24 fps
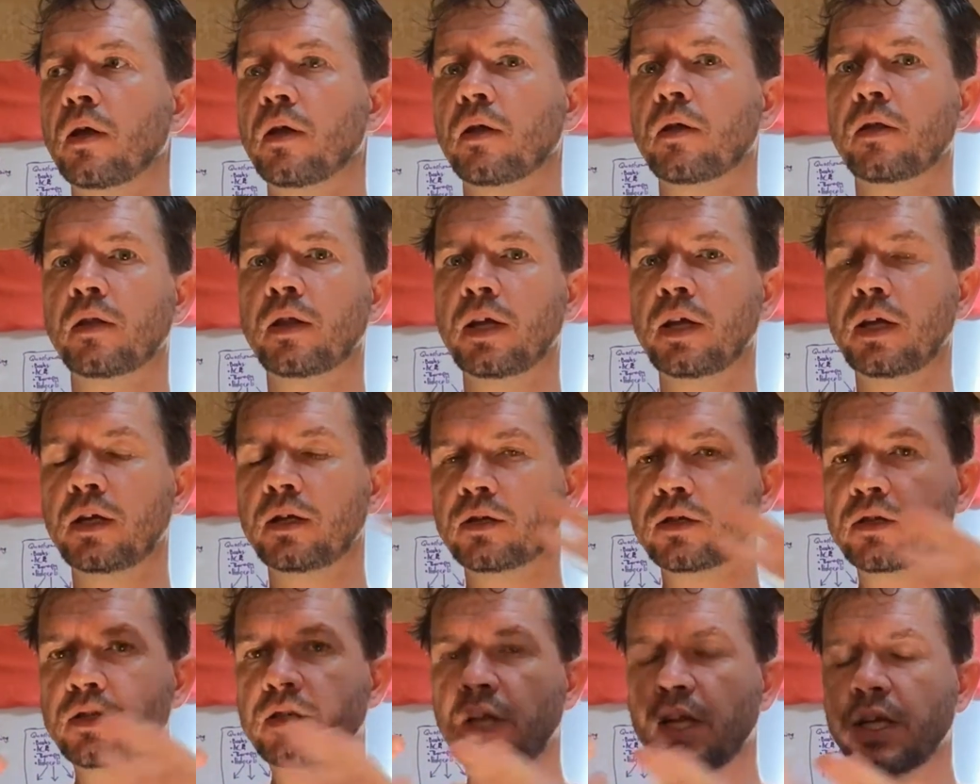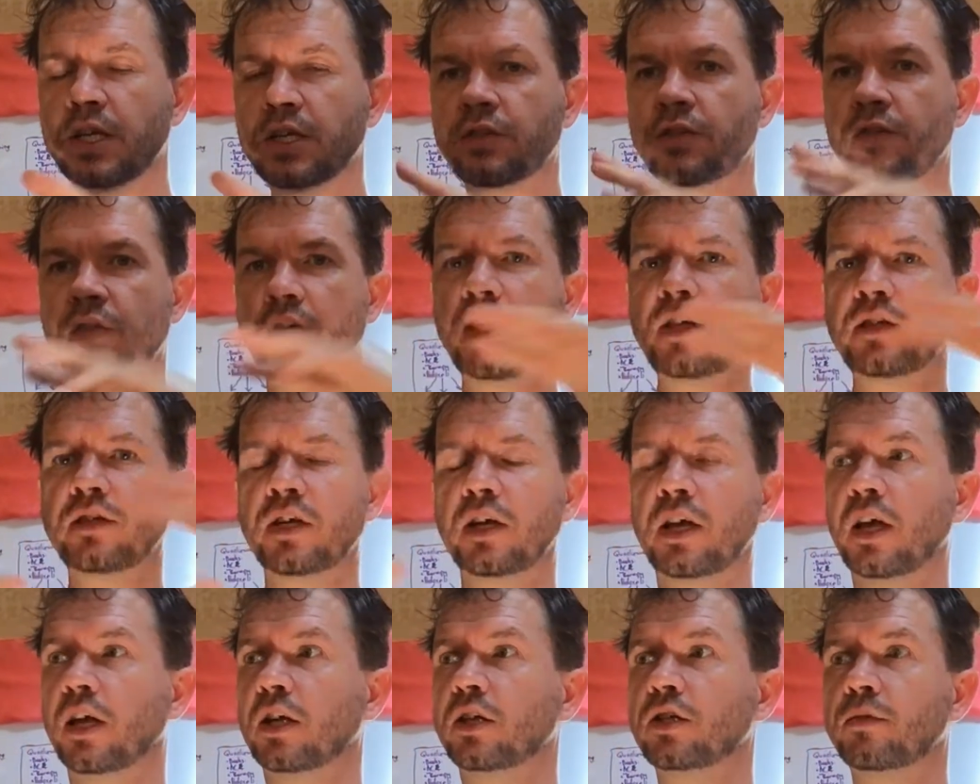The
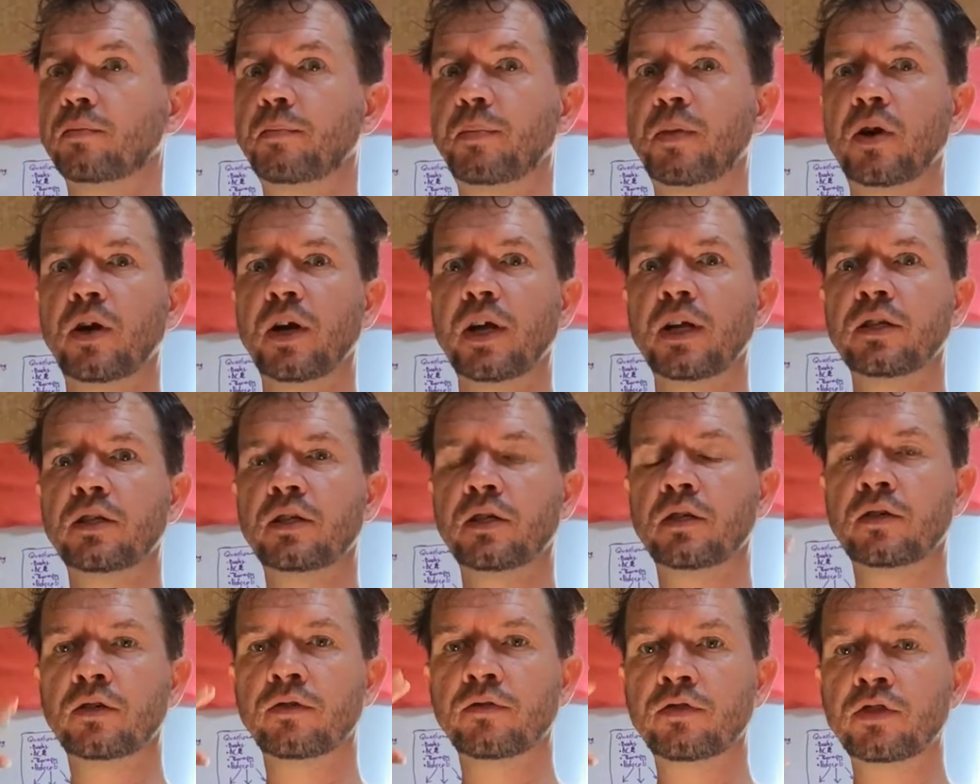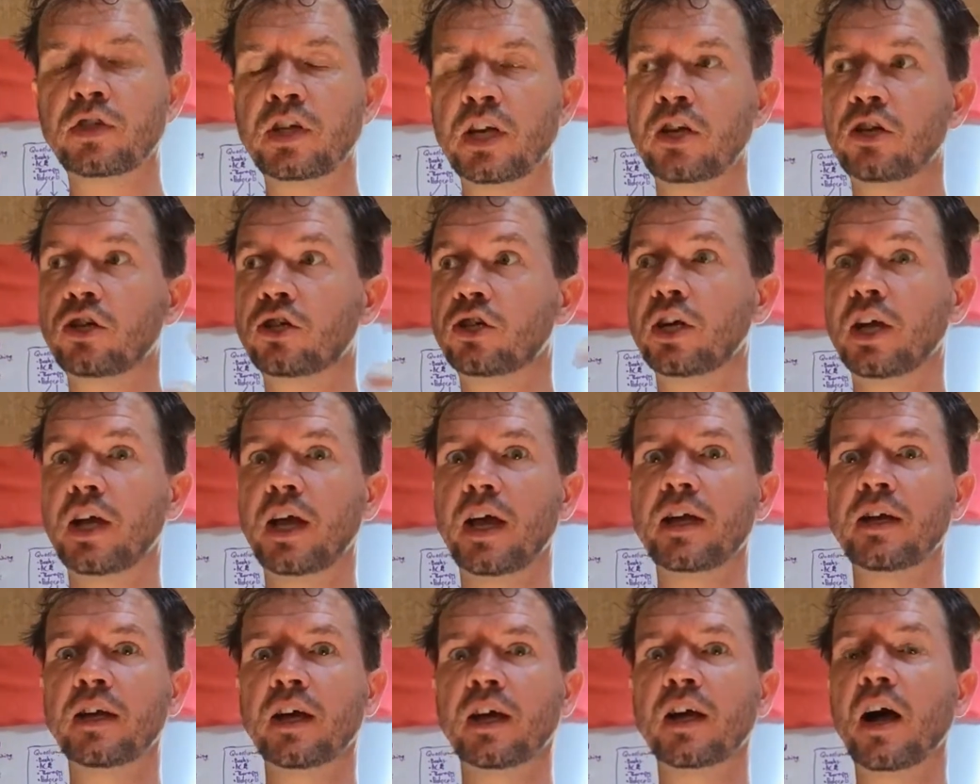synesthetic experiences of synergy
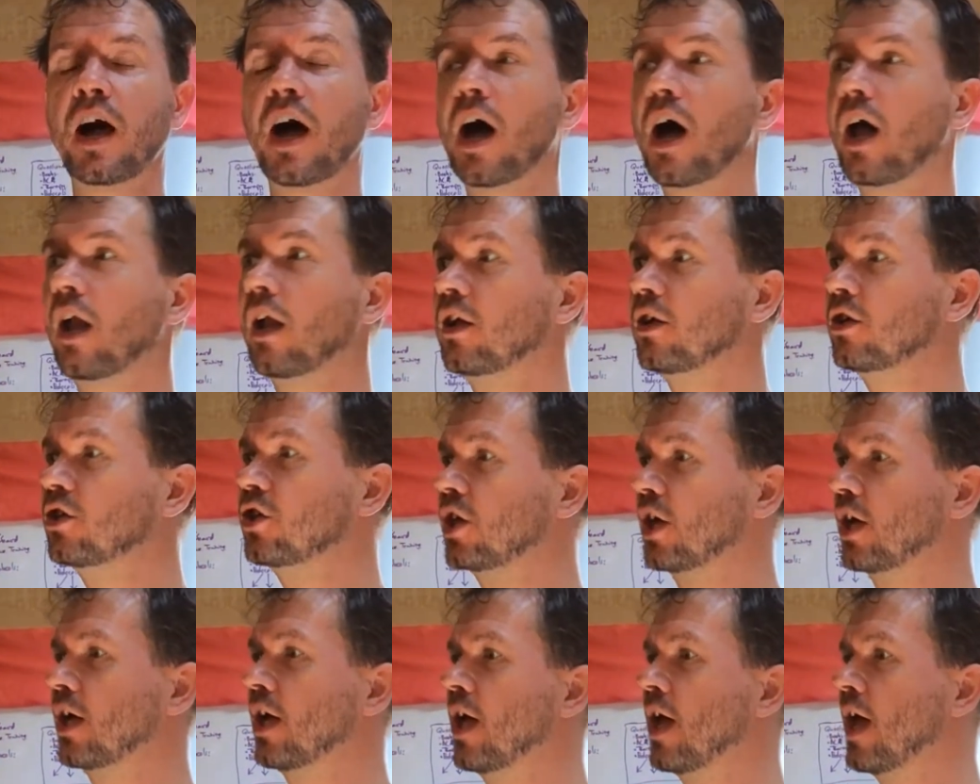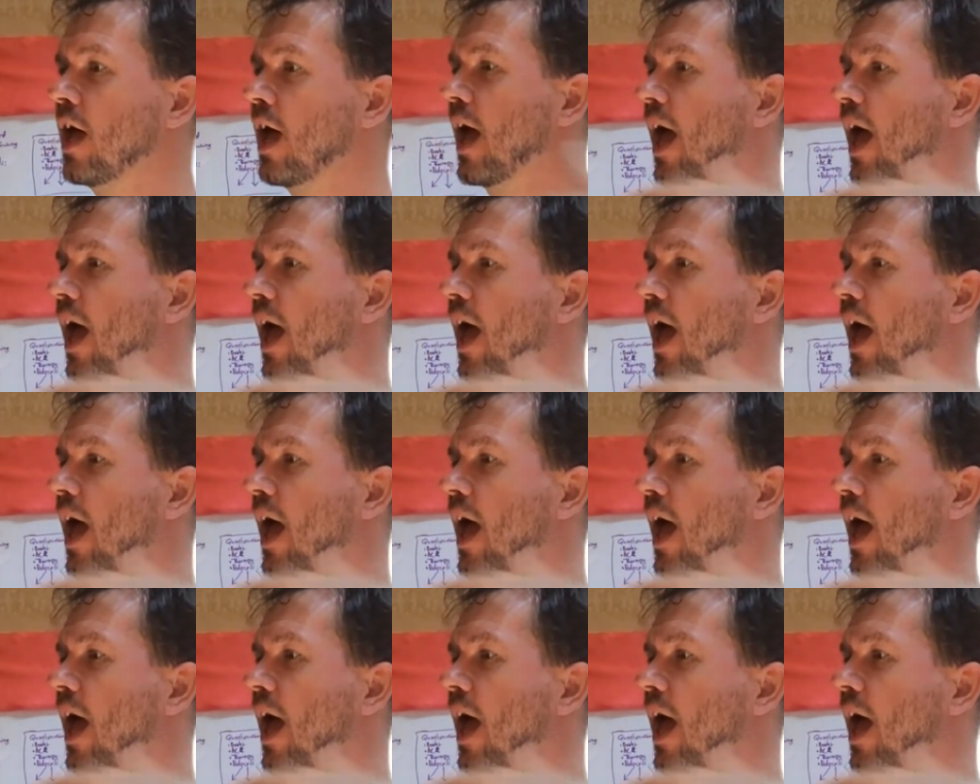and ecology